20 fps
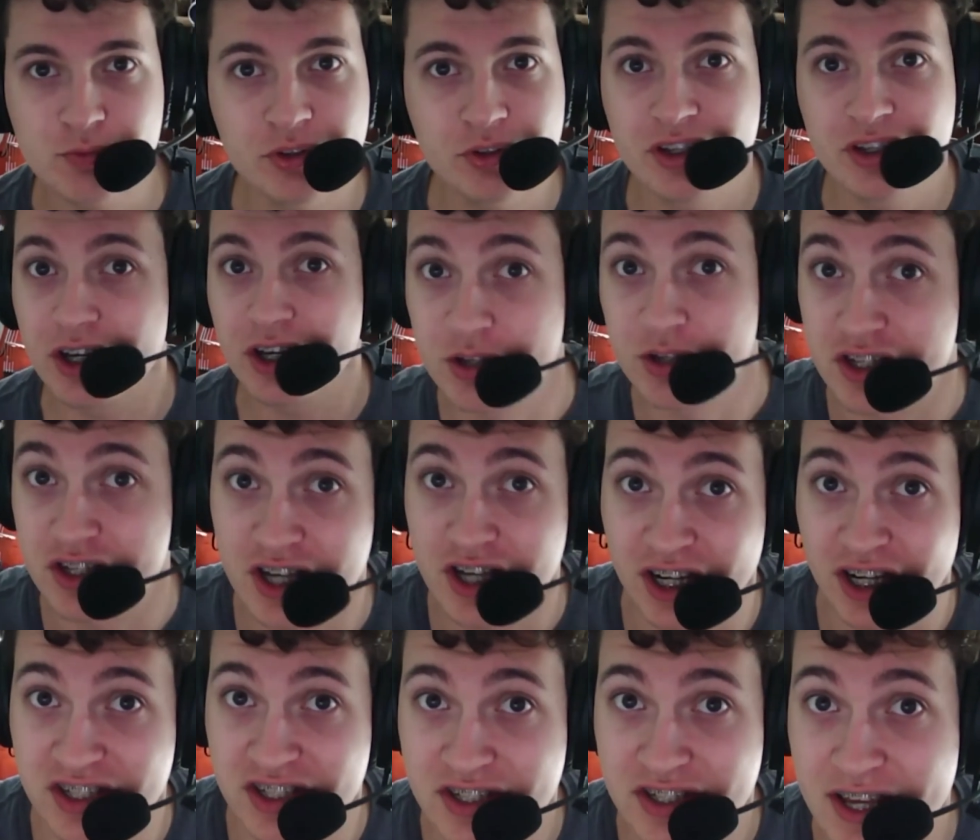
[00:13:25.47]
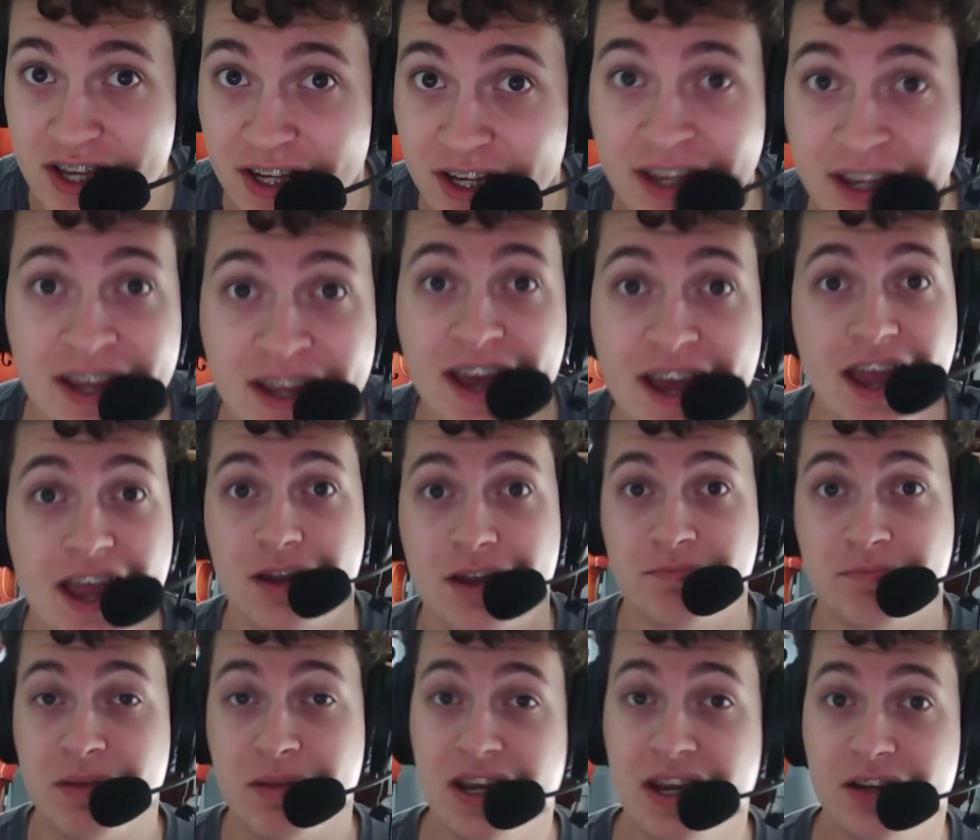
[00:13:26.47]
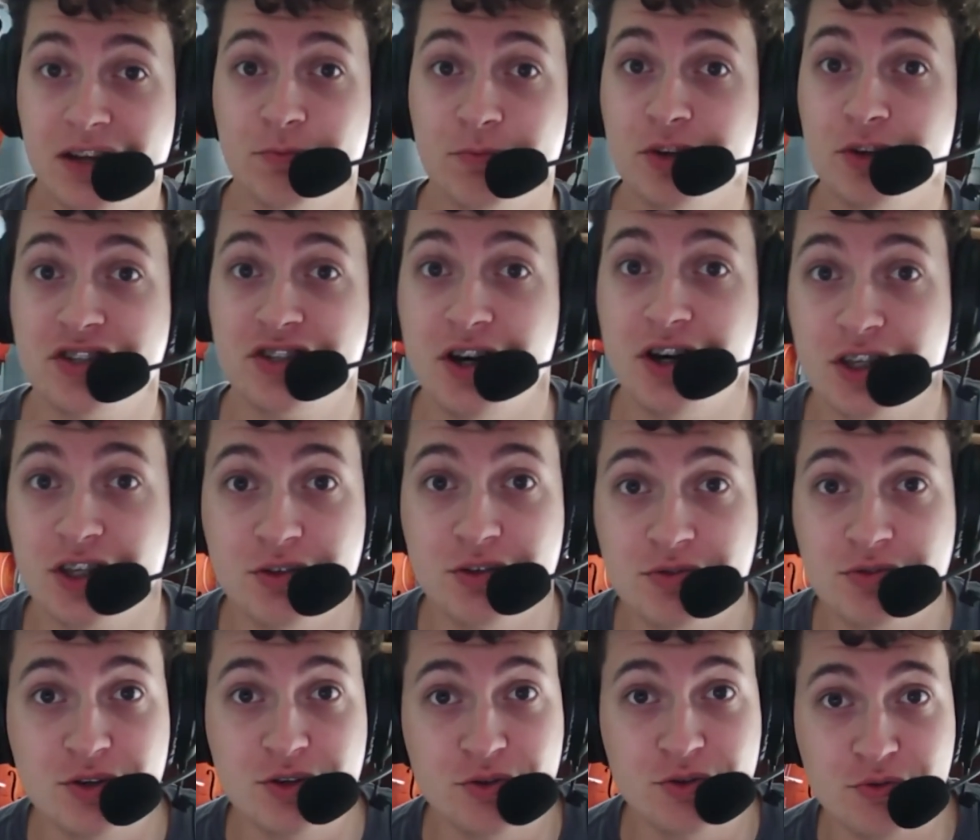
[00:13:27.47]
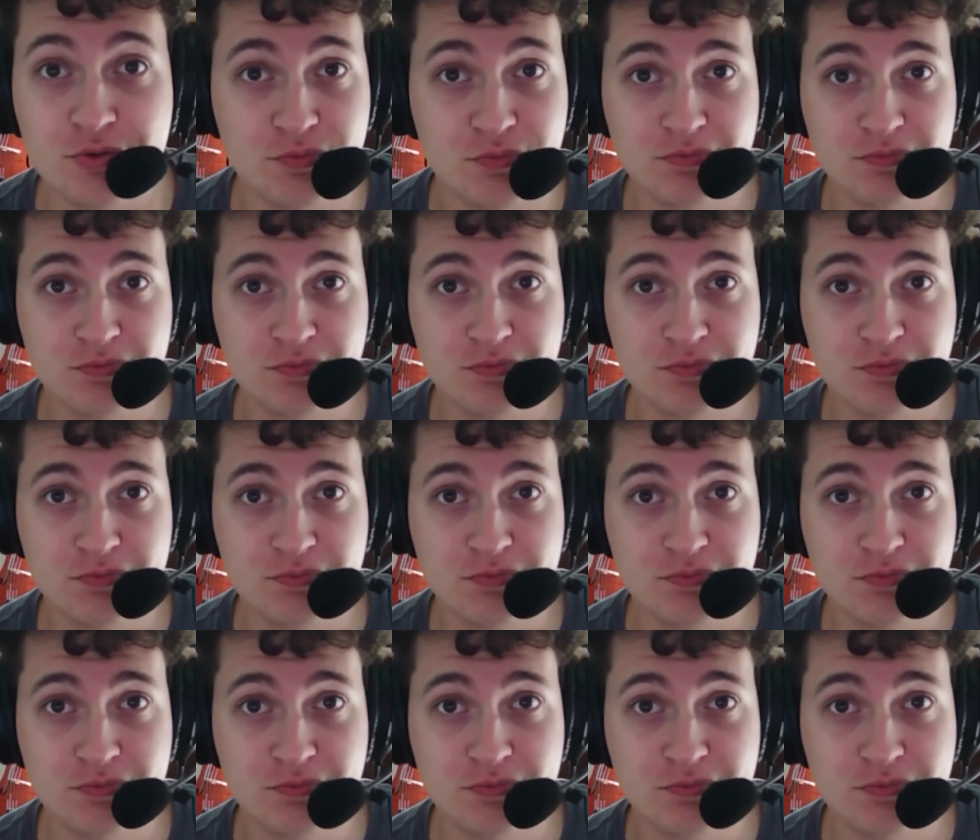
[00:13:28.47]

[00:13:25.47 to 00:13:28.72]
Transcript: will tell you to suck his dick, and Maine will tell you to